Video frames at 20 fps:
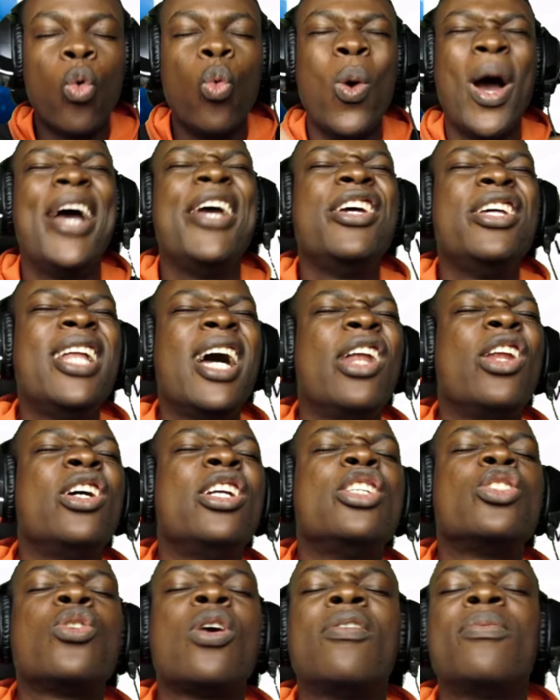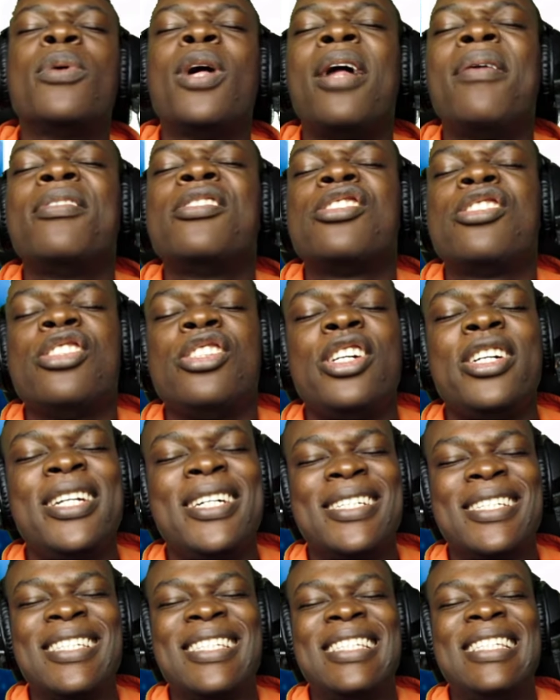When you download this OneFootball application, you're
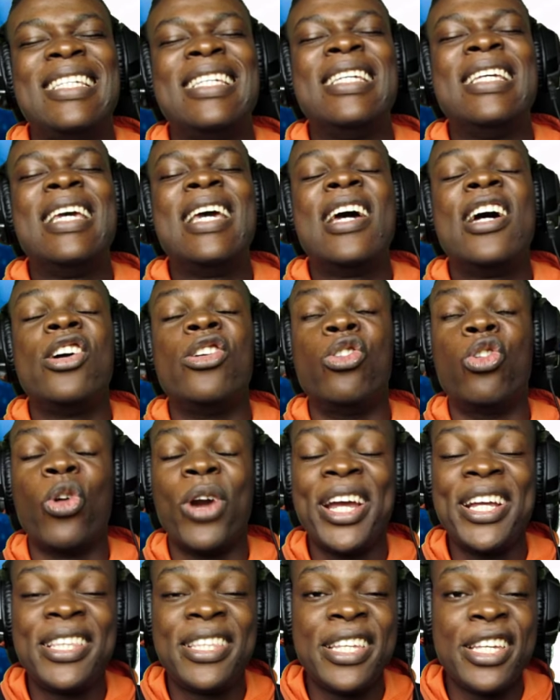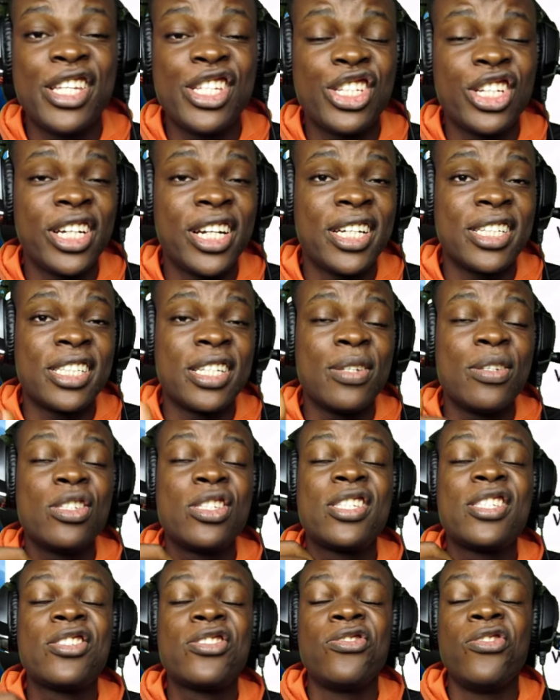gonna see great things, you're gonna
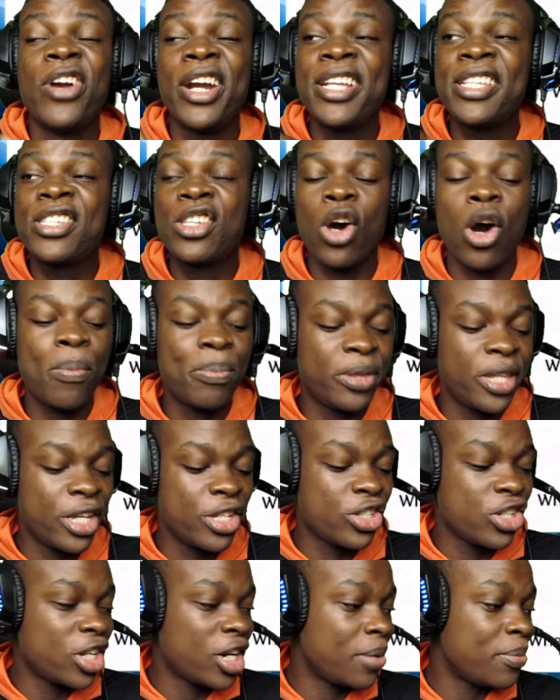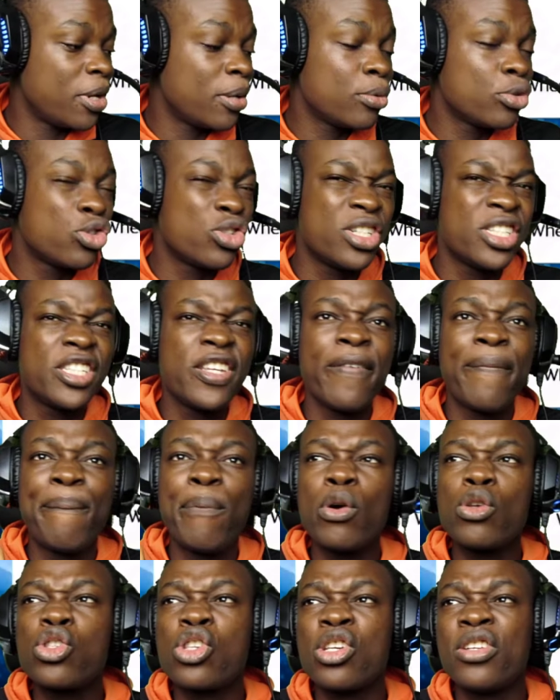see great updates, you're gonna be able to receive
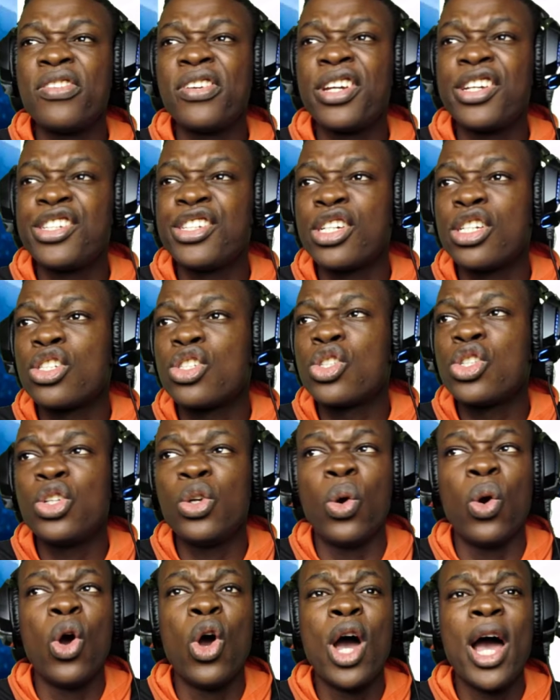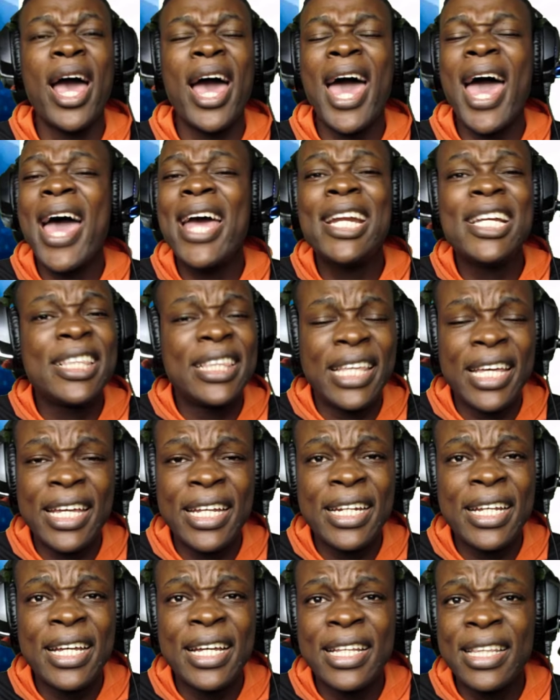post notifications. You know,
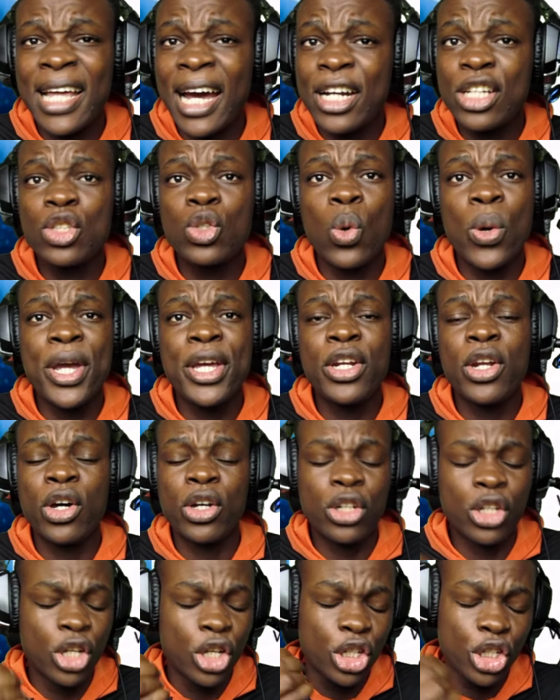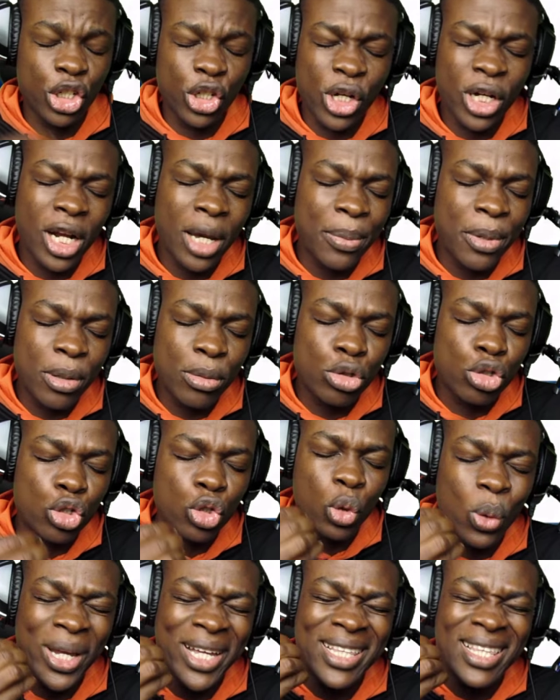anything that is going on, you're gonna be able to
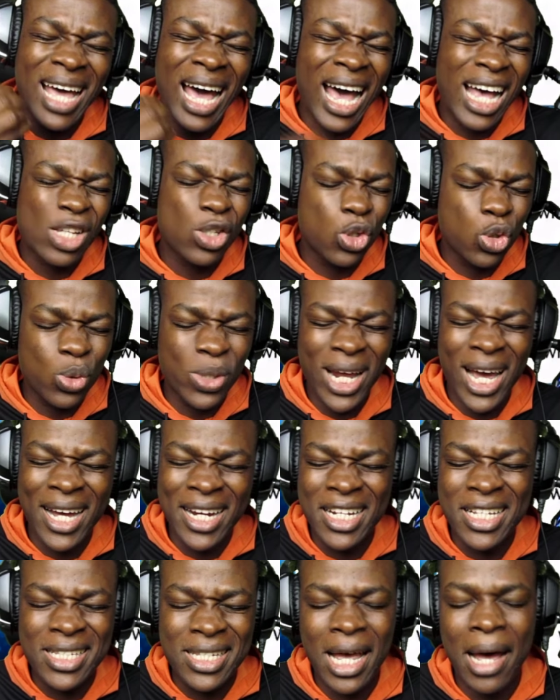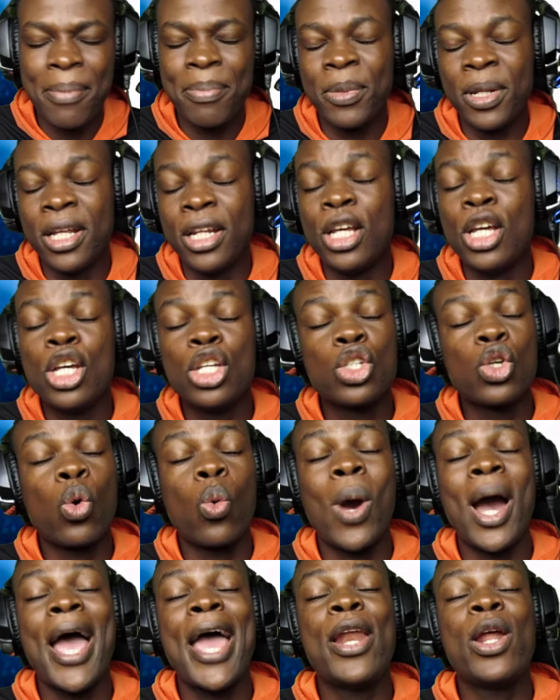it as soon as it is happening. So
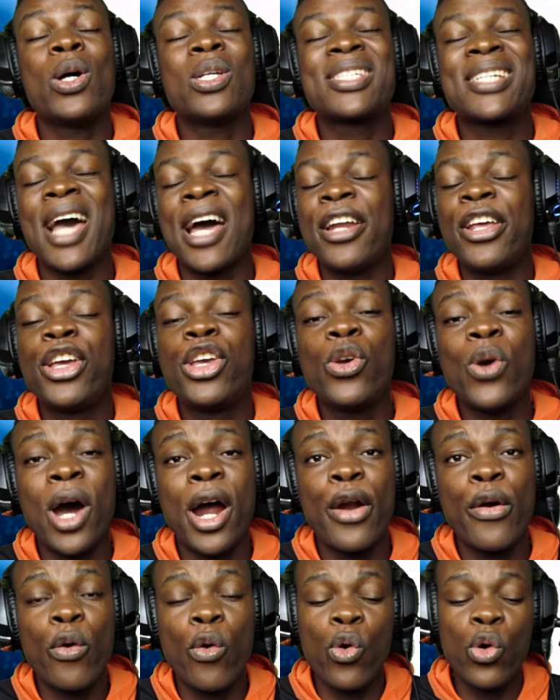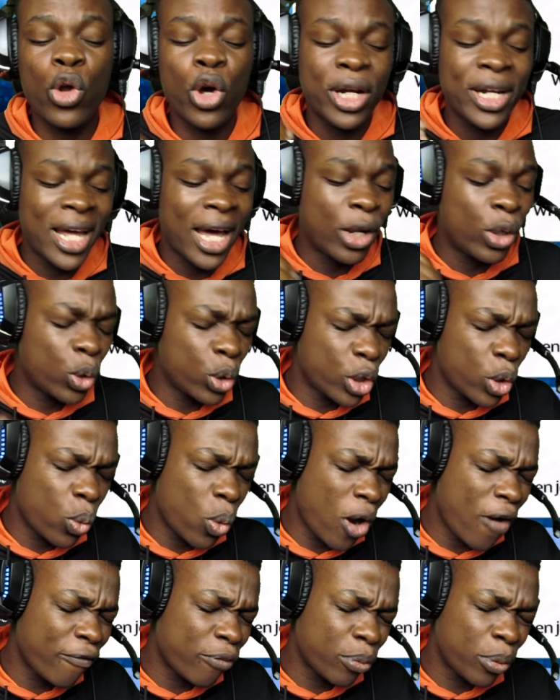why not scan the Q R code or download the
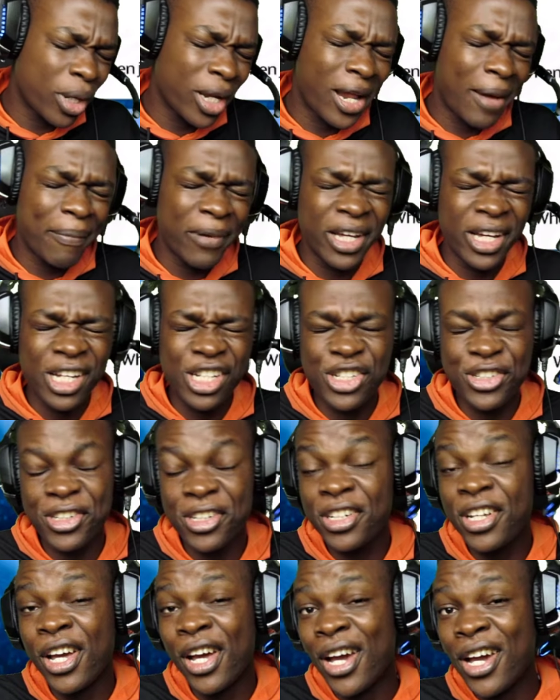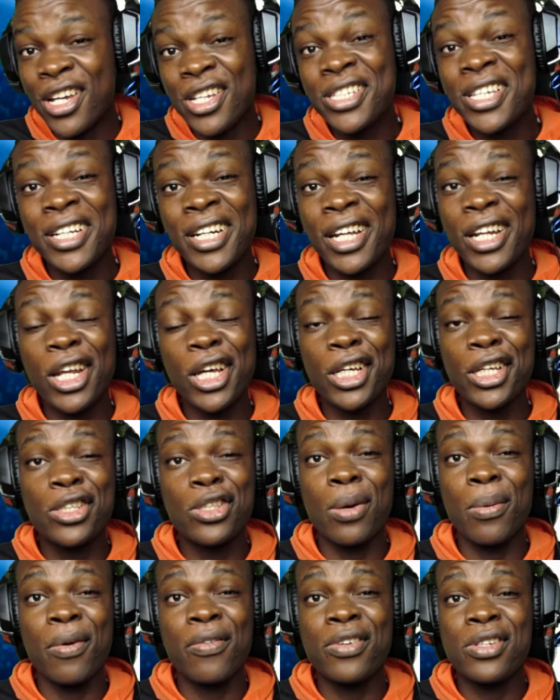OneFootball application using the link
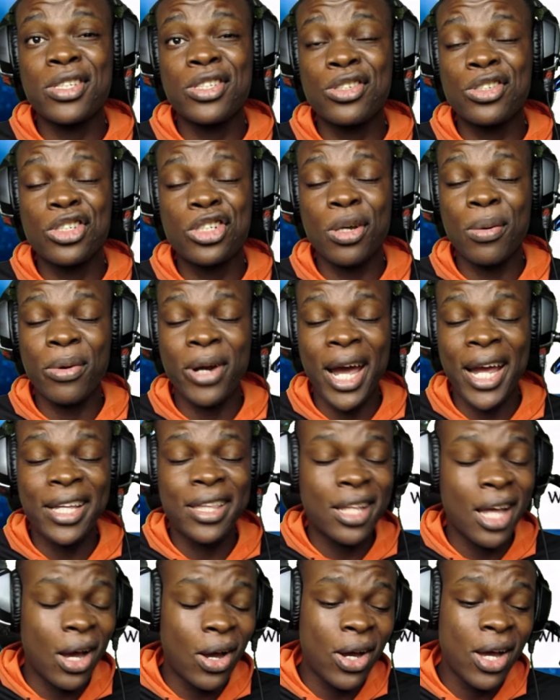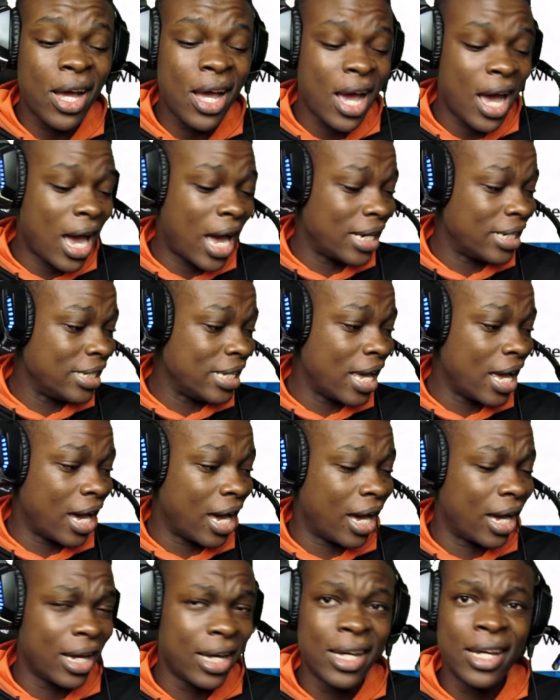top of the description right now? And
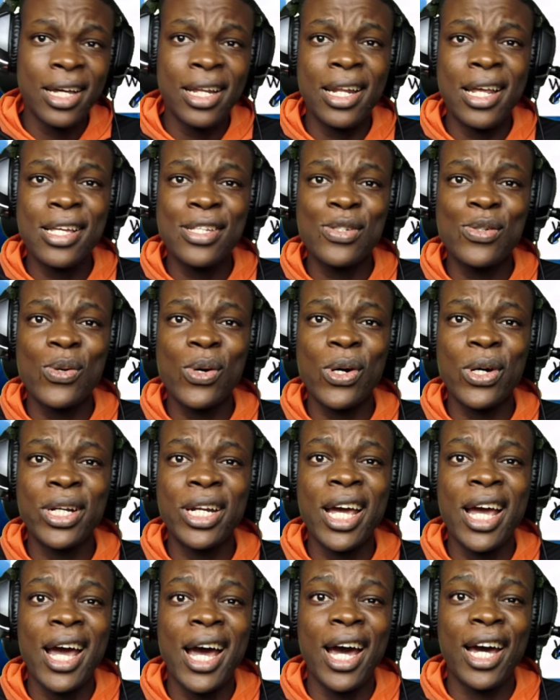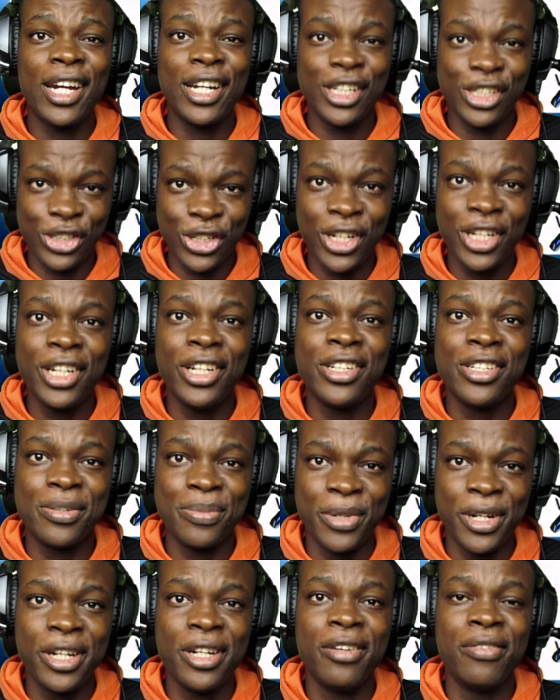yeah, let's go on and enjoy this
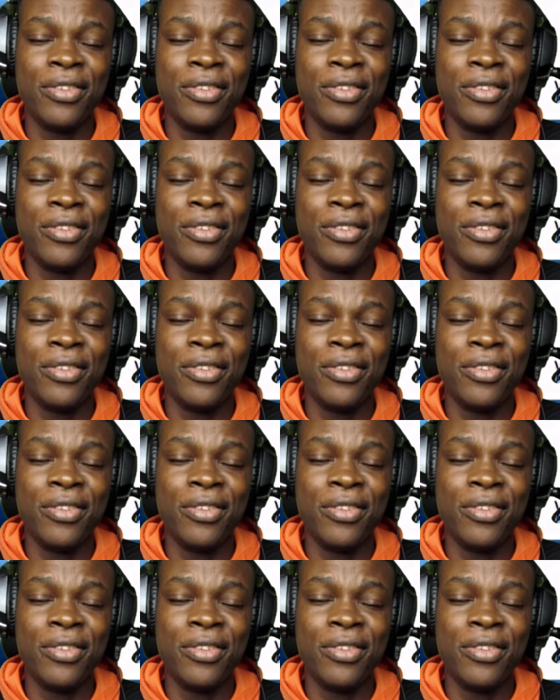mini